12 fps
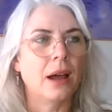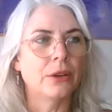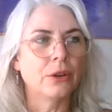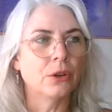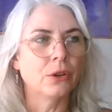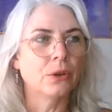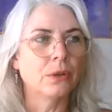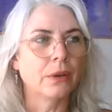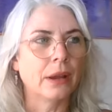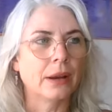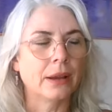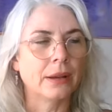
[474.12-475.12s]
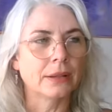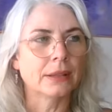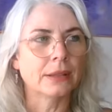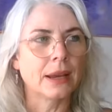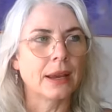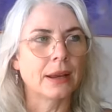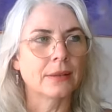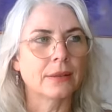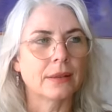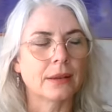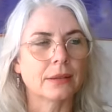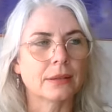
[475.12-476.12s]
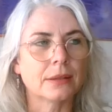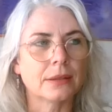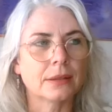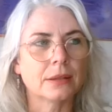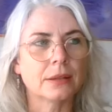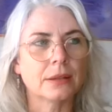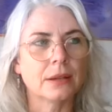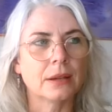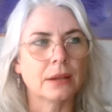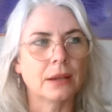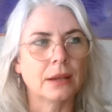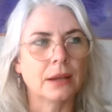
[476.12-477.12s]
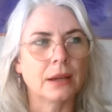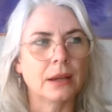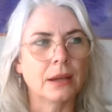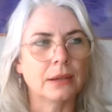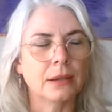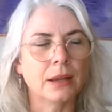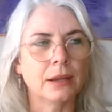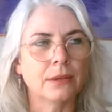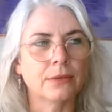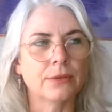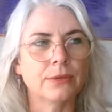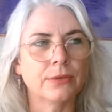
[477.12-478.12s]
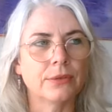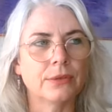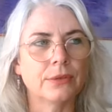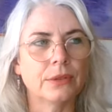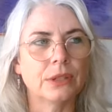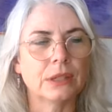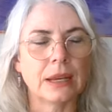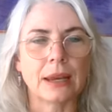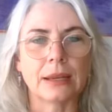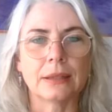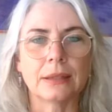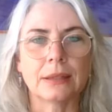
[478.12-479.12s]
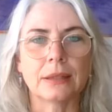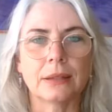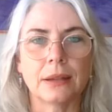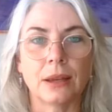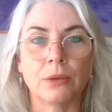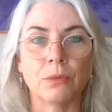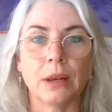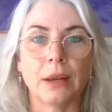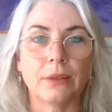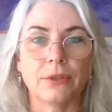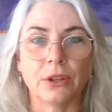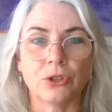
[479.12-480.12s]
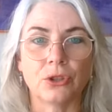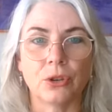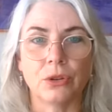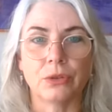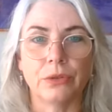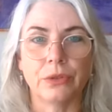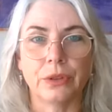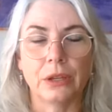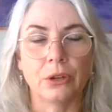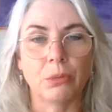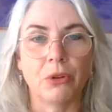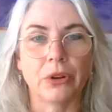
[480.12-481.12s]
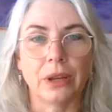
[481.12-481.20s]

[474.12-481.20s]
I know and I understand that negative states can really affect your health in your